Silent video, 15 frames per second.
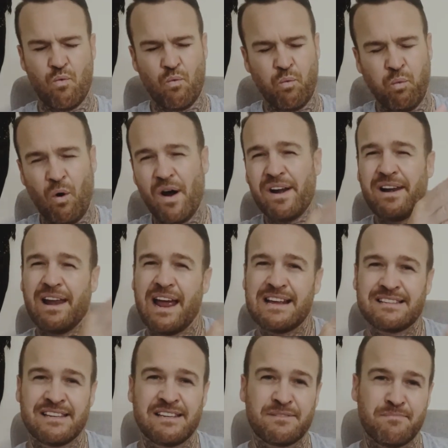what has
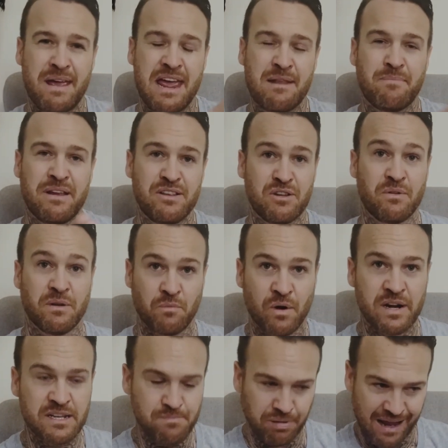this man been doing? What
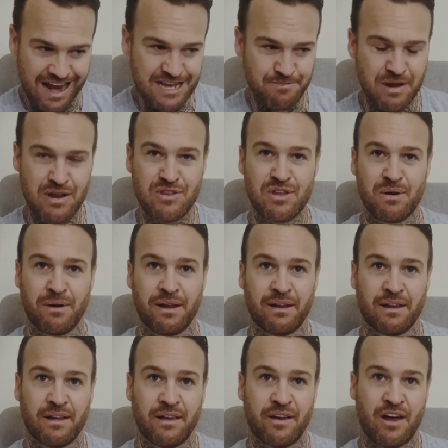has Blase been doing
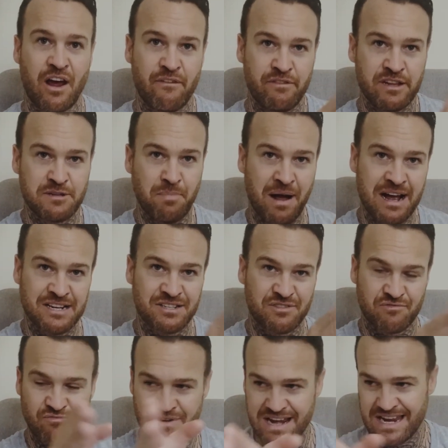over these past
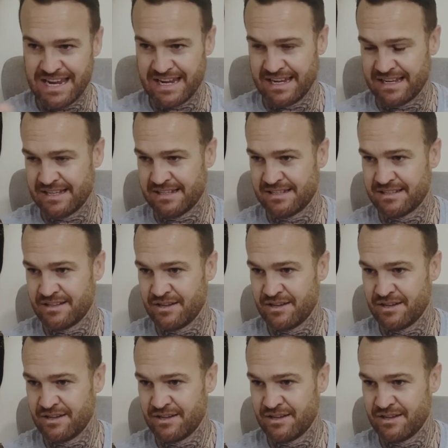3 years?